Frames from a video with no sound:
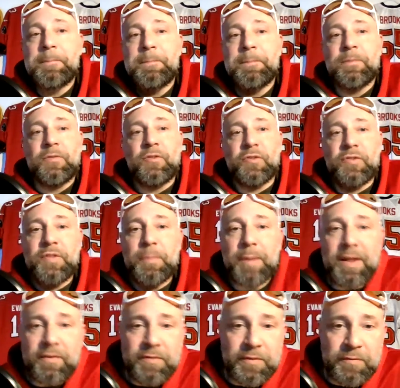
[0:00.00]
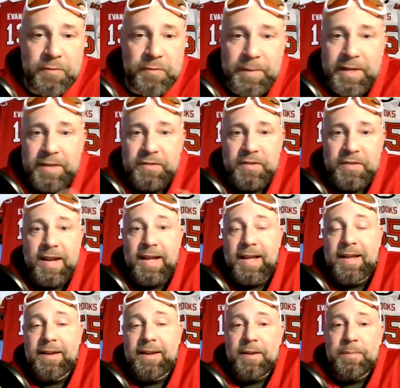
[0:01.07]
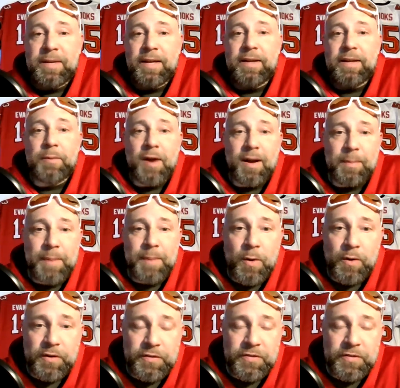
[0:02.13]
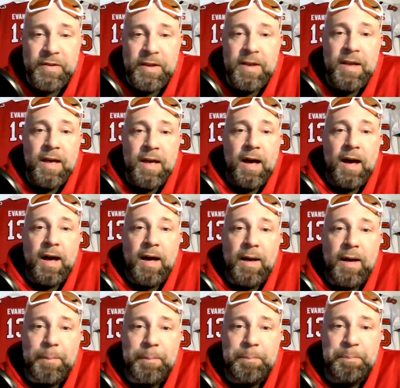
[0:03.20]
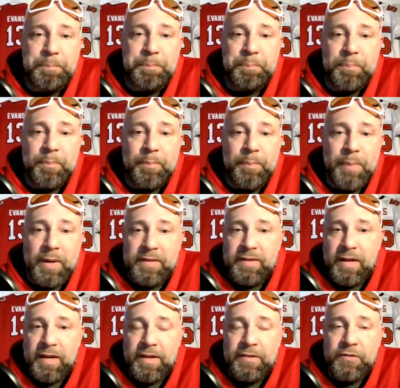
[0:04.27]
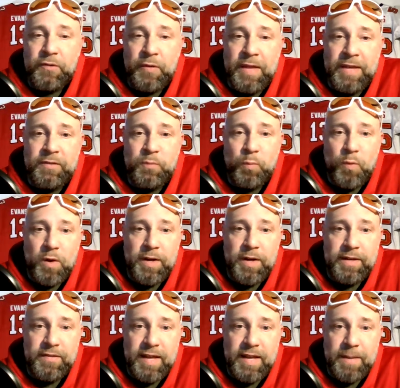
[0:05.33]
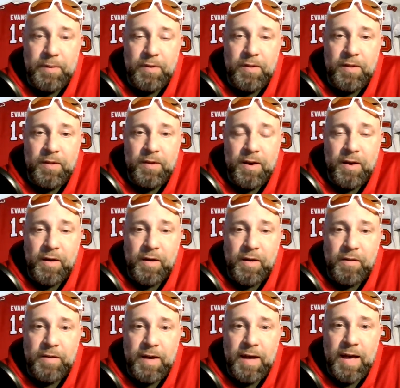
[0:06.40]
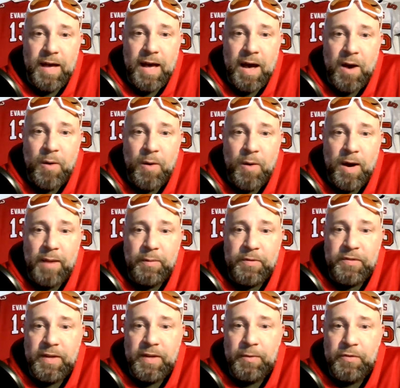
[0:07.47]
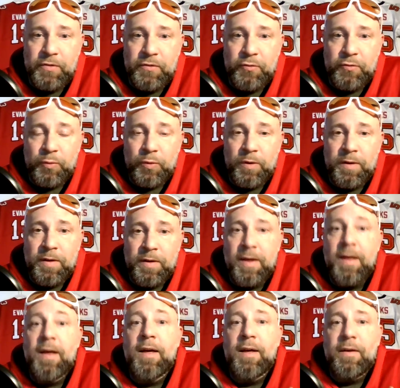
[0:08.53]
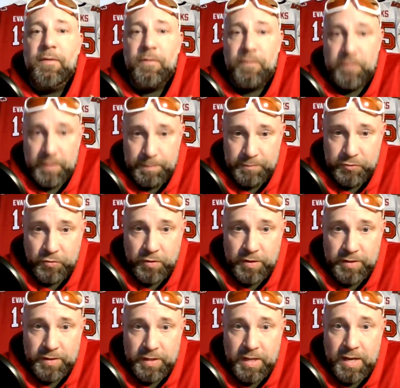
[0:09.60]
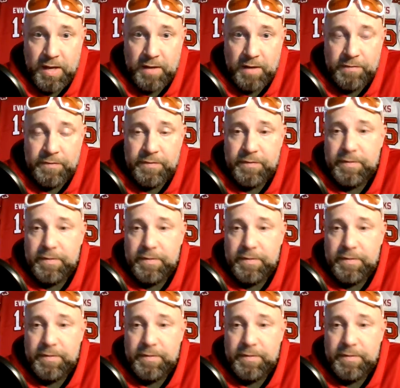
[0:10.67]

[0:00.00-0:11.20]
Just the benefit for me is that I ended up getting Brock Bowers. So that's one example of how I was able to flip Jordan Love.